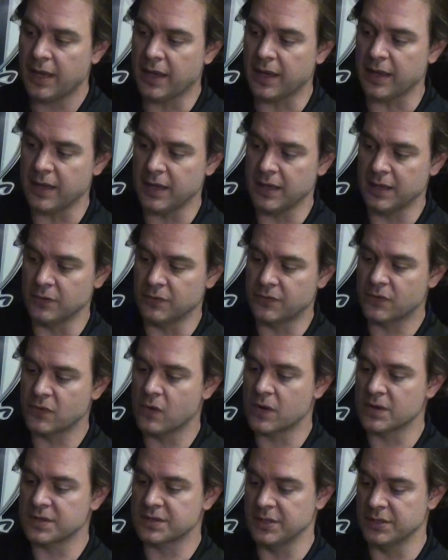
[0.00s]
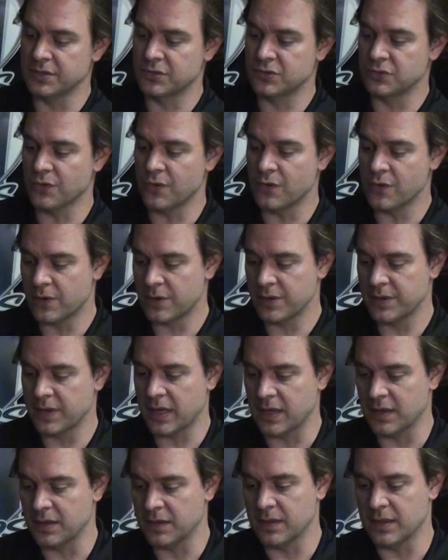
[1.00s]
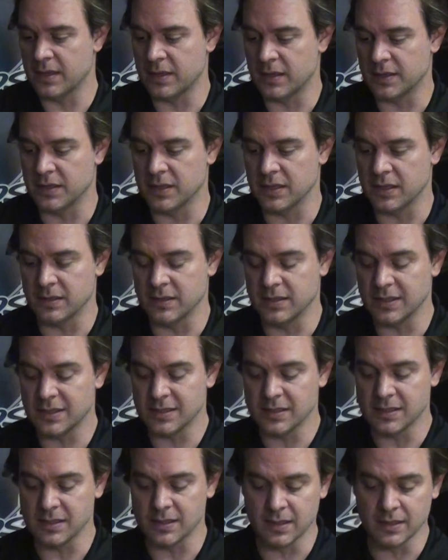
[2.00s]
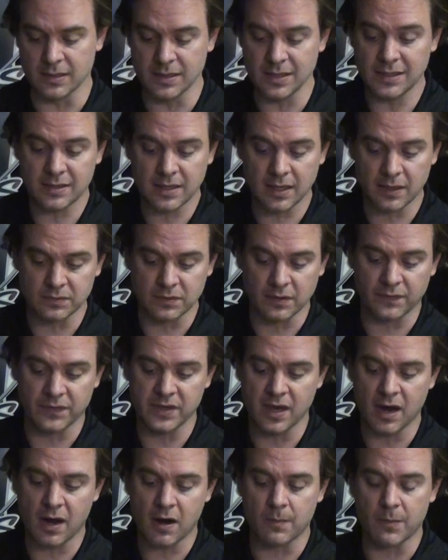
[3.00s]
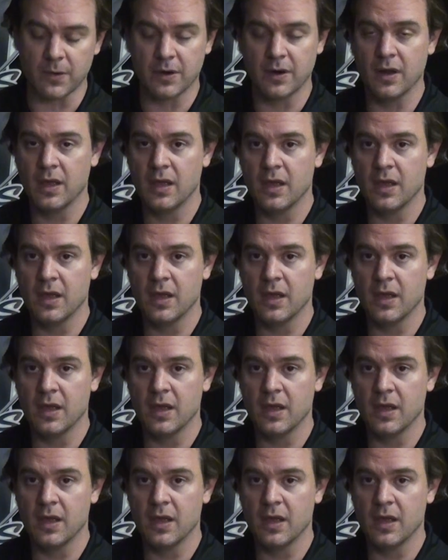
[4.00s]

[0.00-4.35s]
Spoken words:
and of course the sword and the details of the armor,